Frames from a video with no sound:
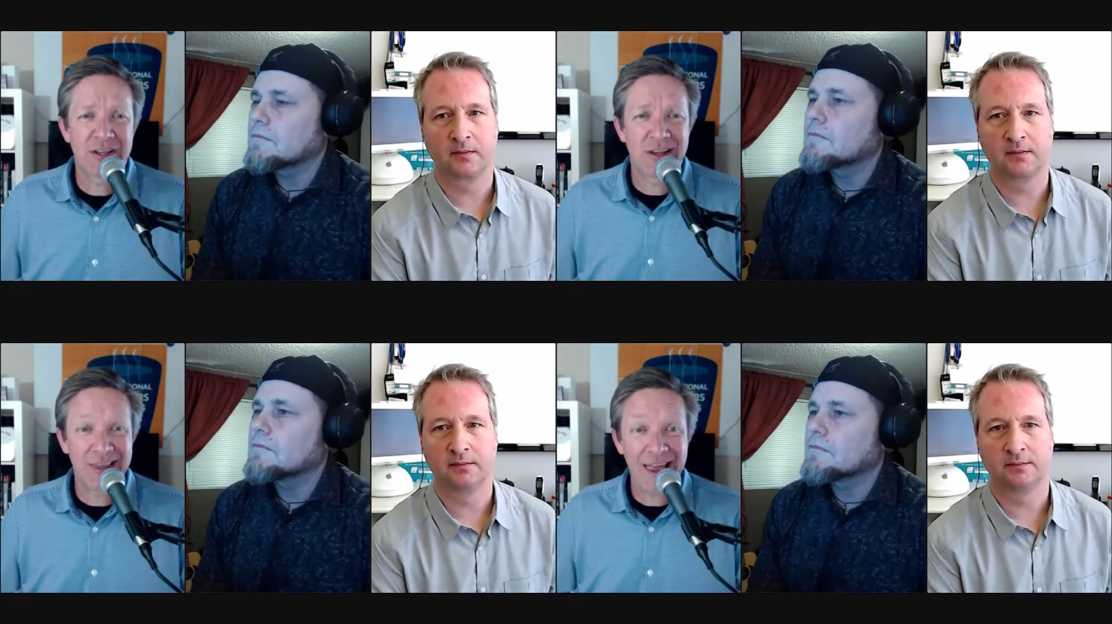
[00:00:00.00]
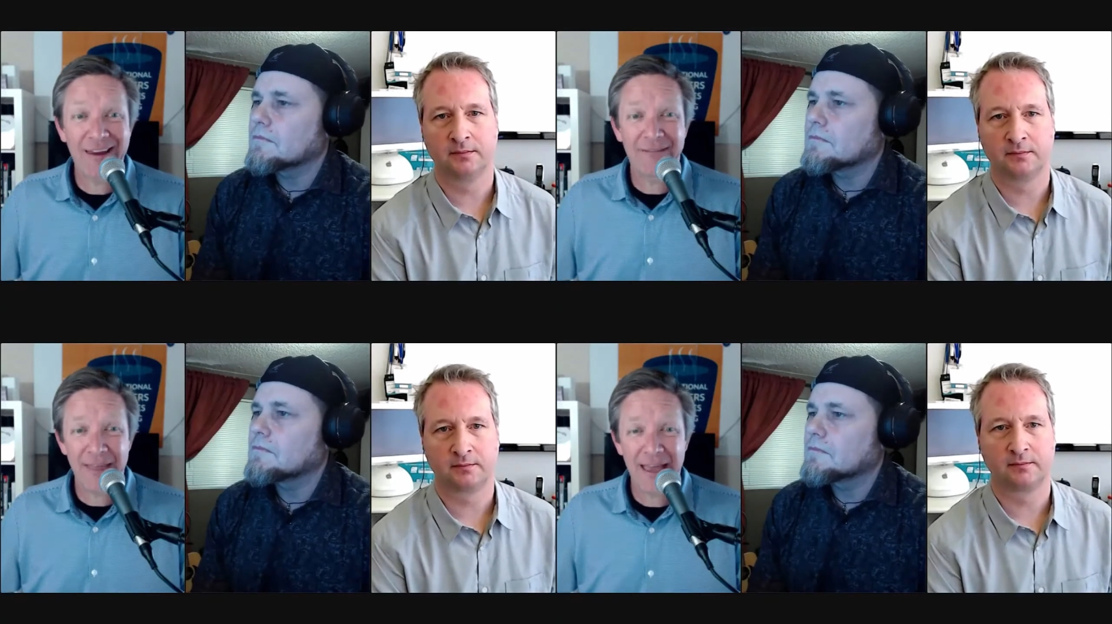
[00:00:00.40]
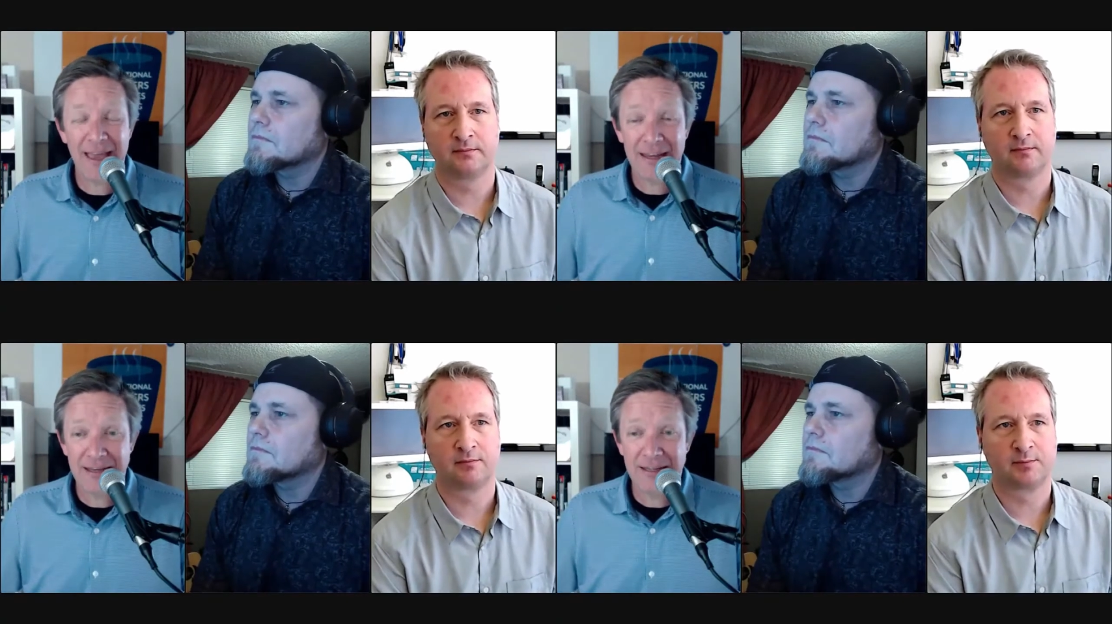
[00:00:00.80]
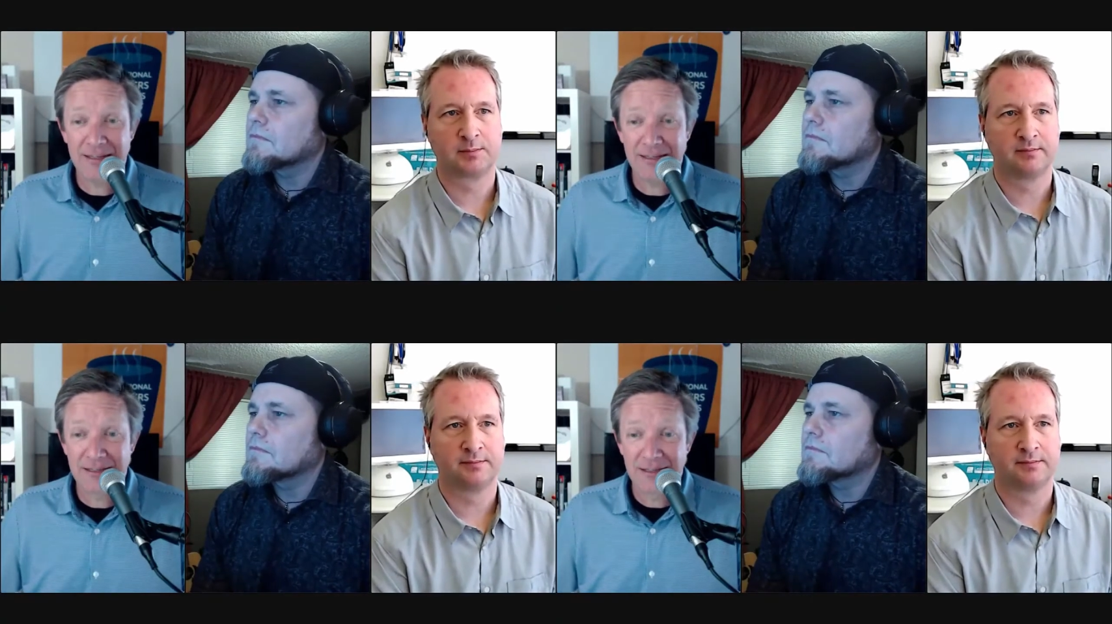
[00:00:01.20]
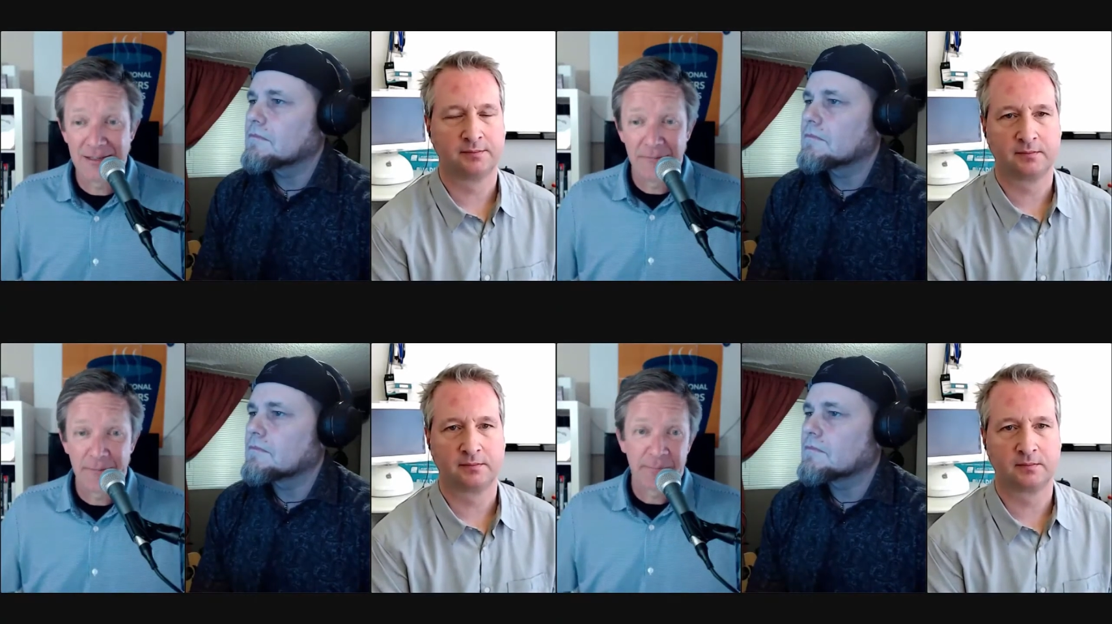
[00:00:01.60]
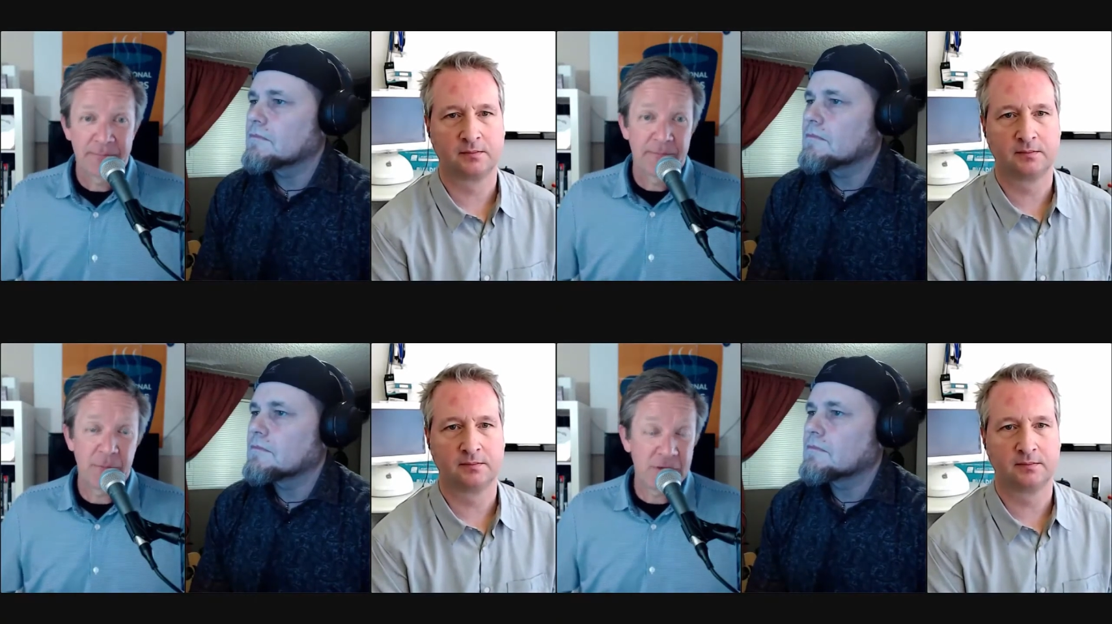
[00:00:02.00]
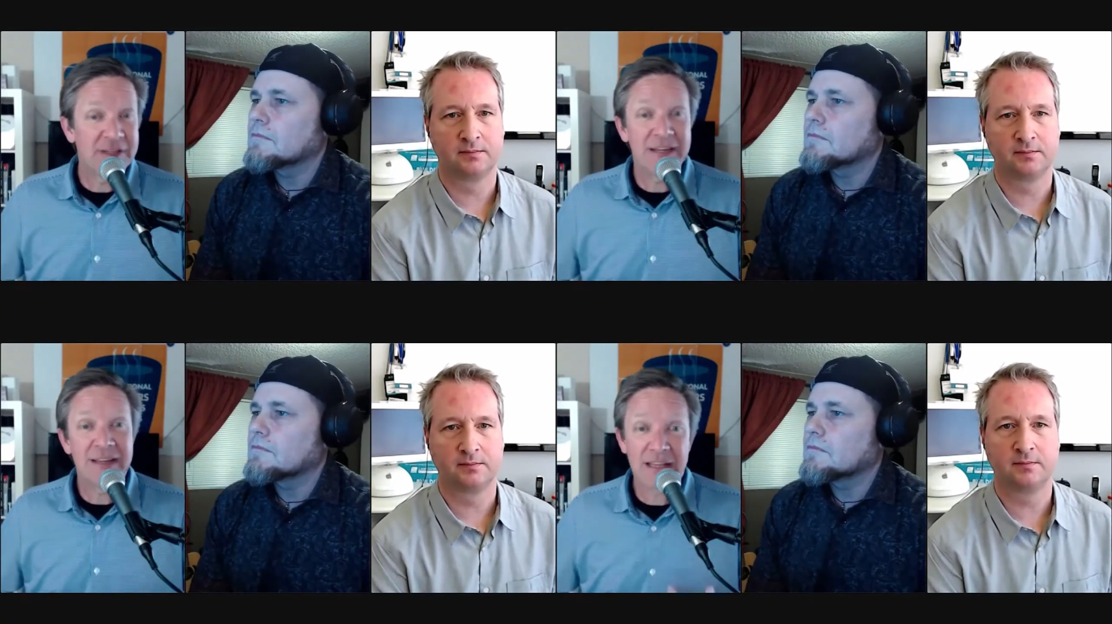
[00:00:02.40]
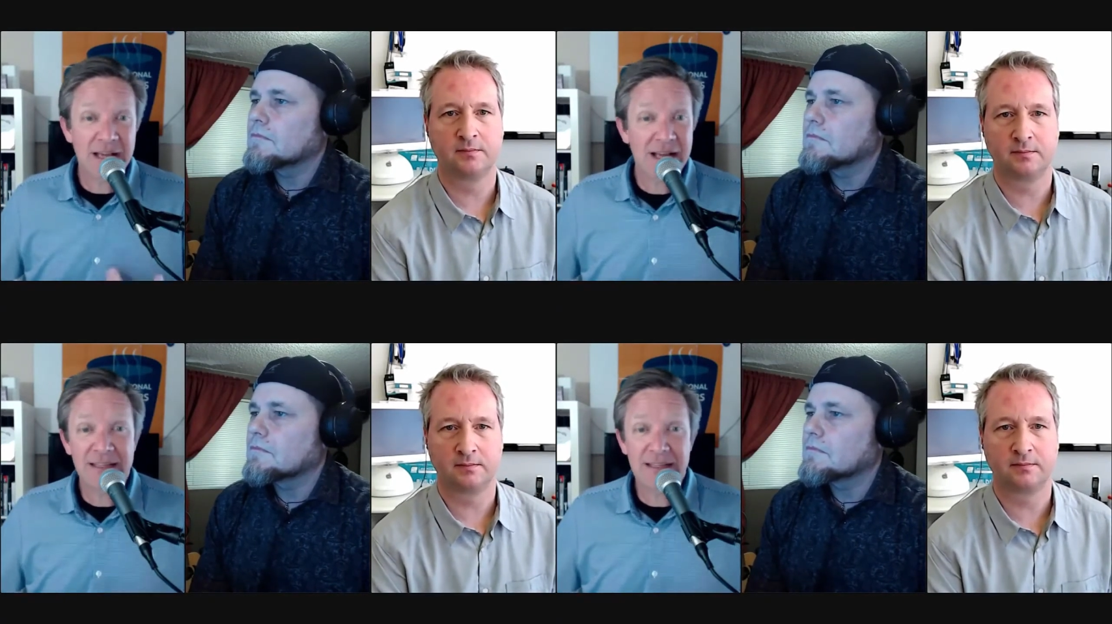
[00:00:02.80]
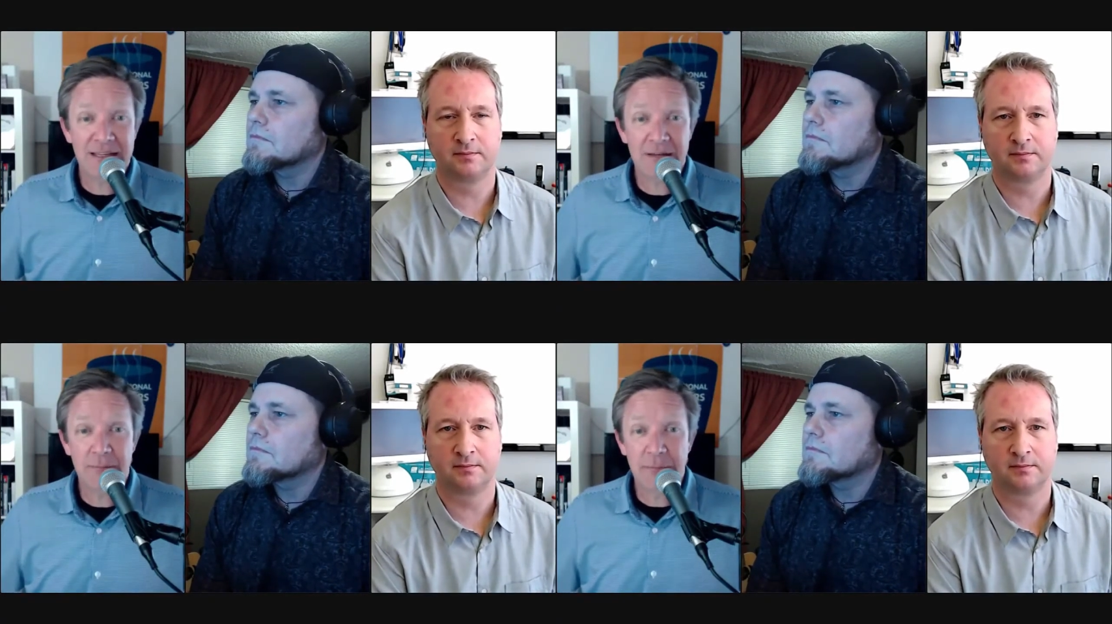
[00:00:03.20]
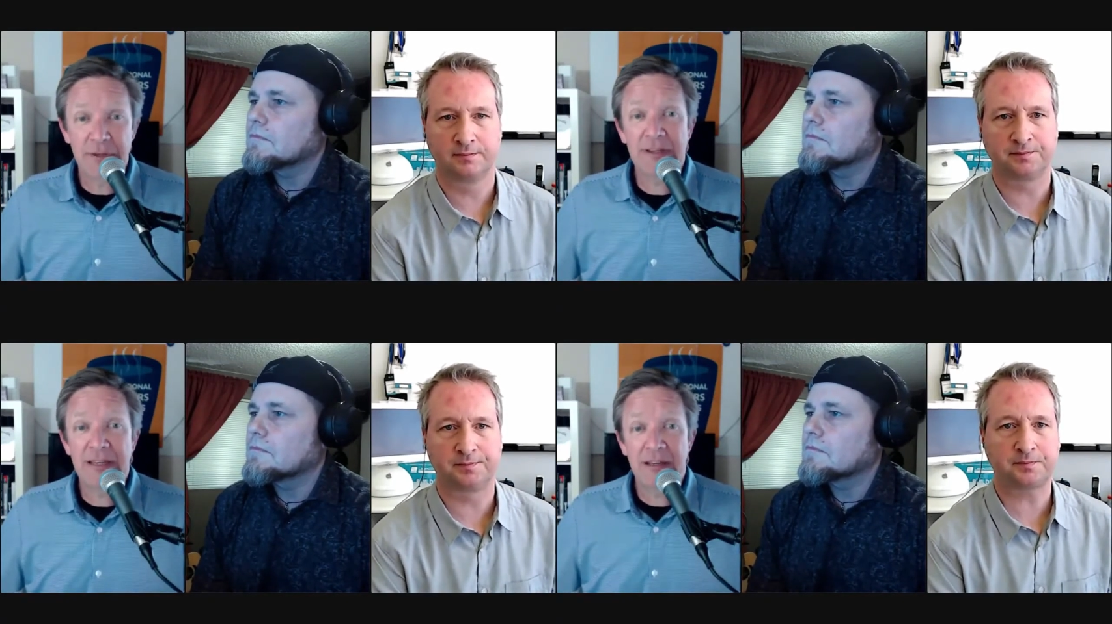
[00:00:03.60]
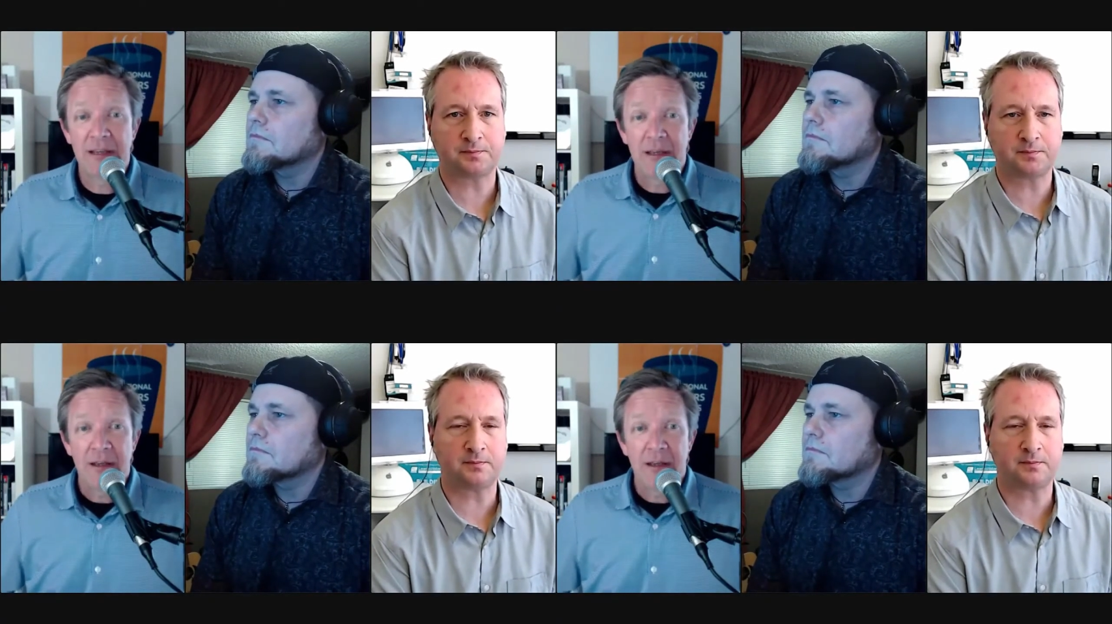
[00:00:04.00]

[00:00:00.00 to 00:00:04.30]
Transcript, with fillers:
Speaker 1: a lot of that is building the content and building,